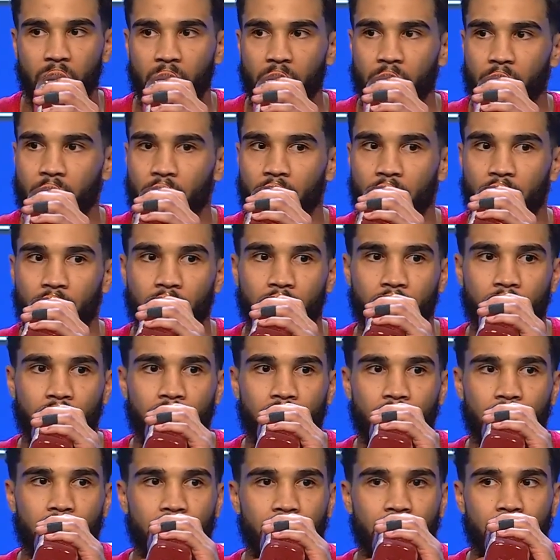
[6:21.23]
here in the
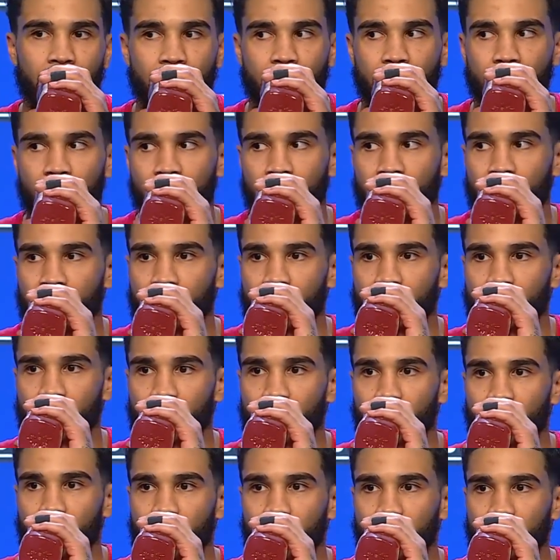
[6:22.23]
final 7 weeks. I'm
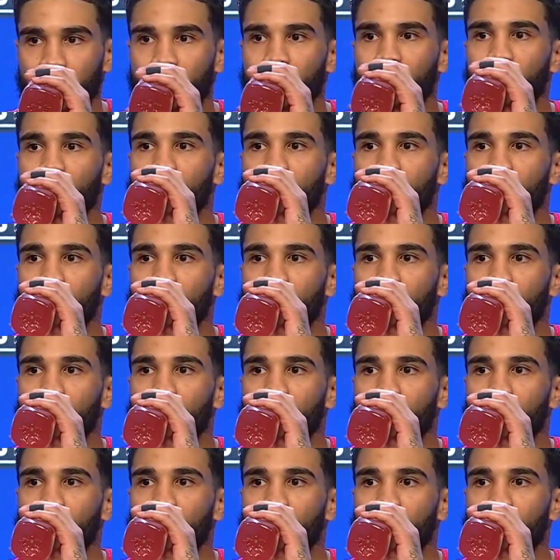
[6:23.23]
back here.